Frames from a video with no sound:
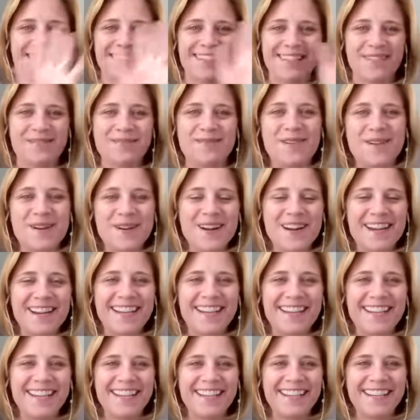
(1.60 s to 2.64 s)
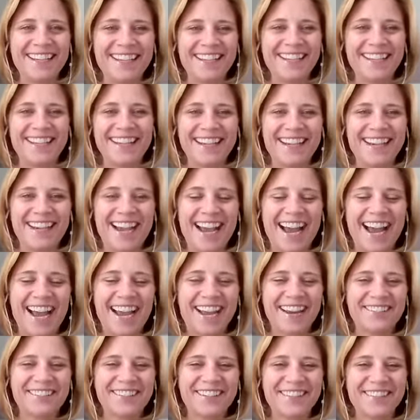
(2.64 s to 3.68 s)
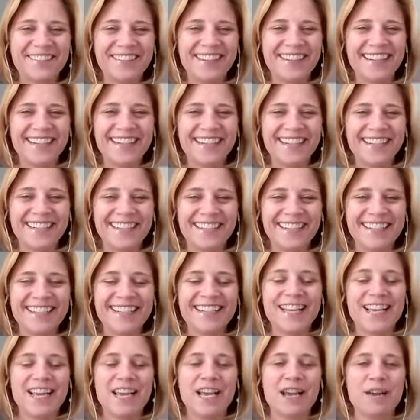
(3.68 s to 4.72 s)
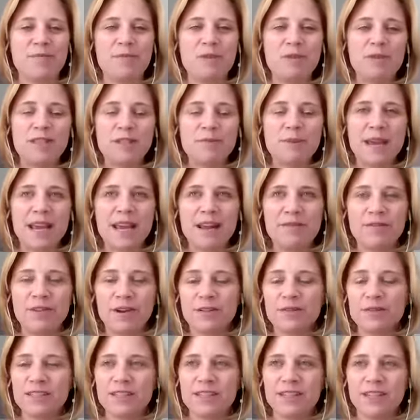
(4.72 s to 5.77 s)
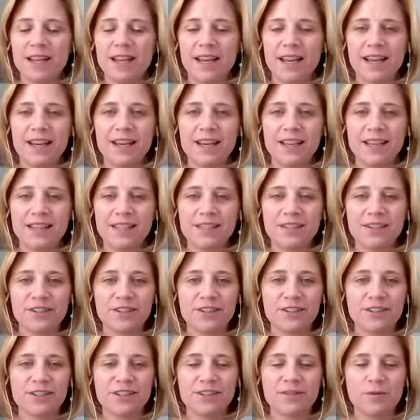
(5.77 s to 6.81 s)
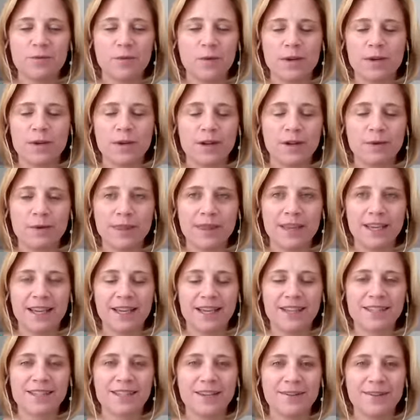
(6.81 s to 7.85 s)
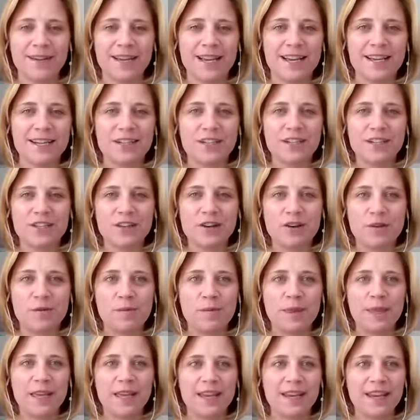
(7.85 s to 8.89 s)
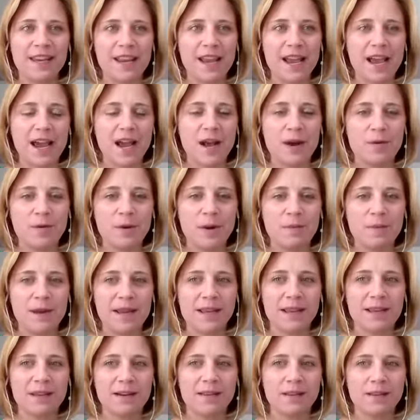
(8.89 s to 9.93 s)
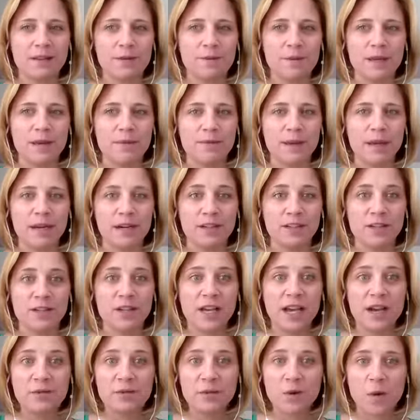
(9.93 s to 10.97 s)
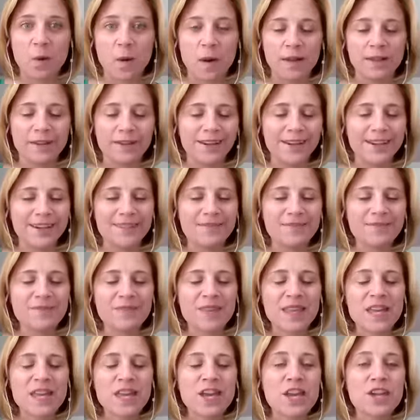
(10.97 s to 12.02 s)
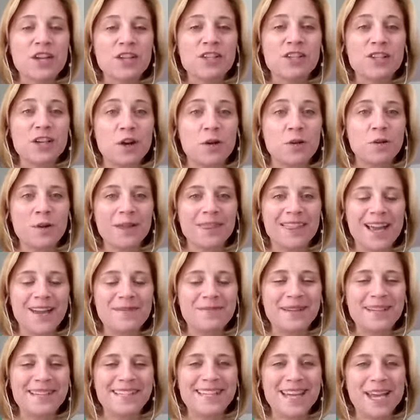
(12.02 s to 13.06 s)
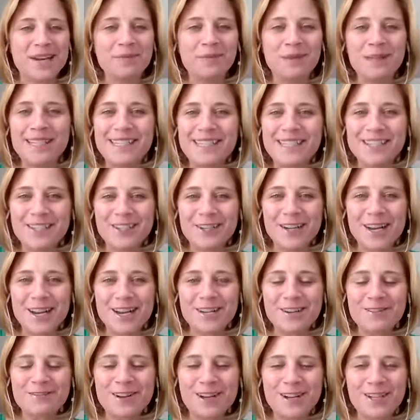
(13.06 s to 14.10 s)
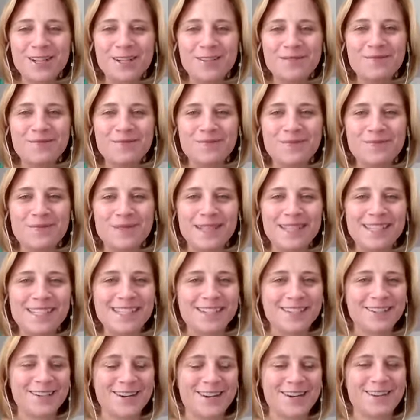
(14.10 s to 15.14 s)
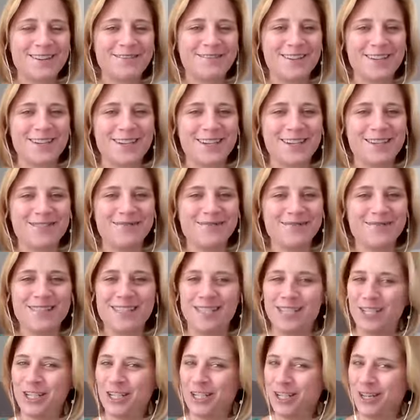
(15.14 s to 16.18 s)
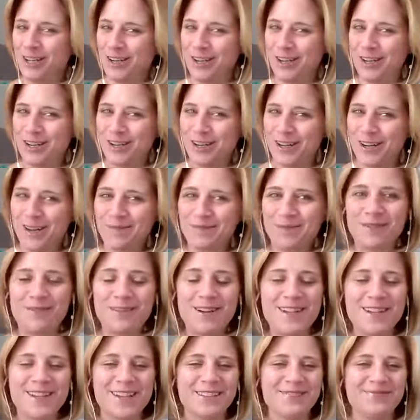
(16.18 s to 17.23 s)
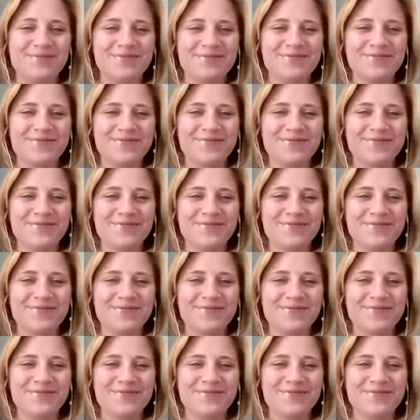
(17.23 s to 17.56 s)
Good morning. Hi, everyone. I'm using my headphones today in case you're just wondering what the heck is going on, just to hope that we might get a little bit better sound quality. So, with that being said, please turn on your volume. Please turn on your volume. Turn up your volume.